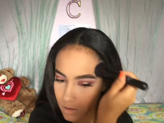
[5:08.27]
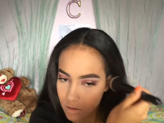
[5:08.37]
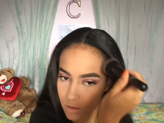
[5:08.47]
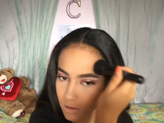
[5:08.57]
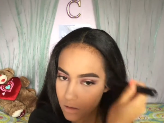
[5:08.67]

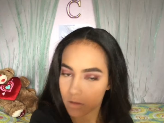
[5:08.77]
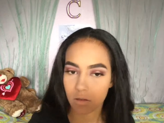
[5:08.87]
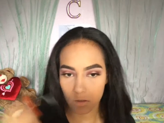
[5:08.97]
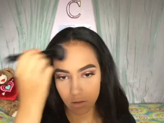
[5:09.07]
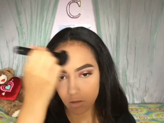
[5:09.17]

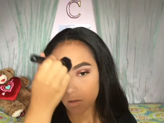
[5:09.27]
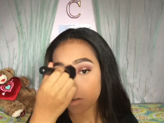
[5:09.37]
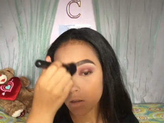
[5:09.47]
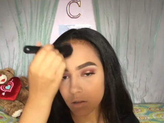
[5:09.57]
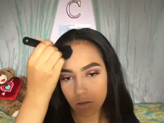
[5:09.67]

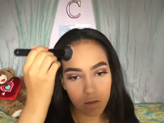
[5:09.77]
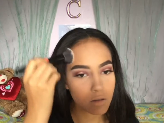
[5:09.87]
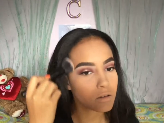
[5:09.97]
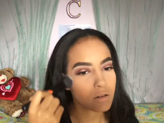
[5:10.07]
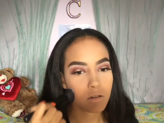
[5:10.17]

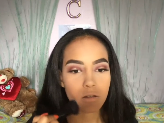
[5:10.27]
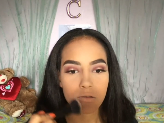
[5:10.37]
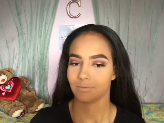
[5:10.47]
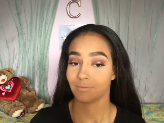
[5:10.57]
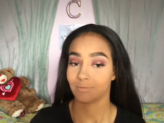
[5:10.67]

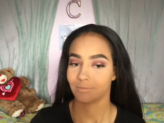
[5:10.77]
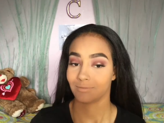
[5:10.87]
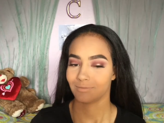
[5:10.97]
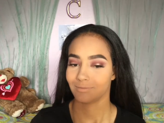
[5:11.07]
[no speech]